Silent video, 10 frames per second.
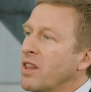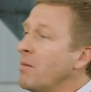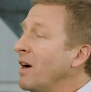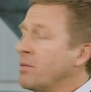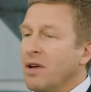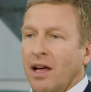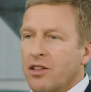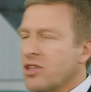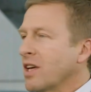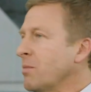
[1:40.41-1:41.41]
But there might be
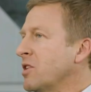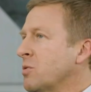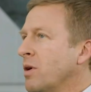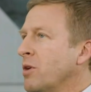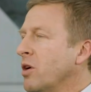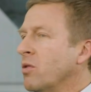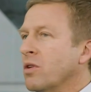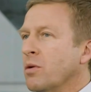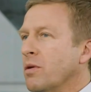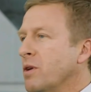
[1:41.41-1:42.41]
other segments where we,
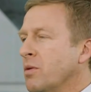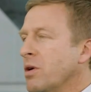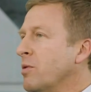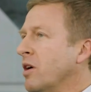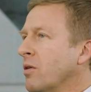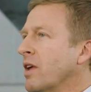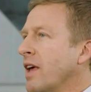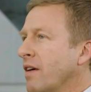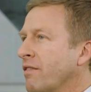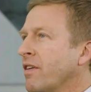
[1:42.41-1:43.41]
where we
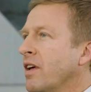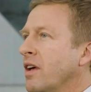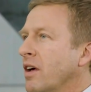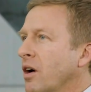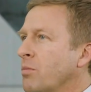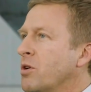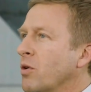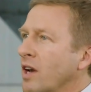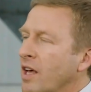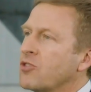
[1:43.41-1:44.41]
only have uh,
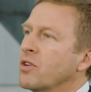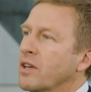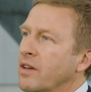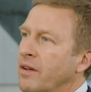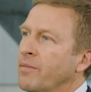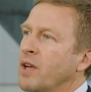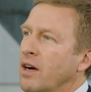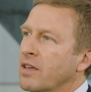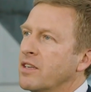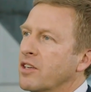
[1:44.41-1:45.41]
purely electric um,
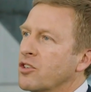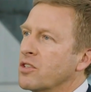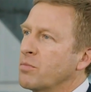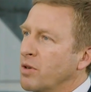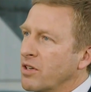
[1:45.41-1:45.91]
architectures.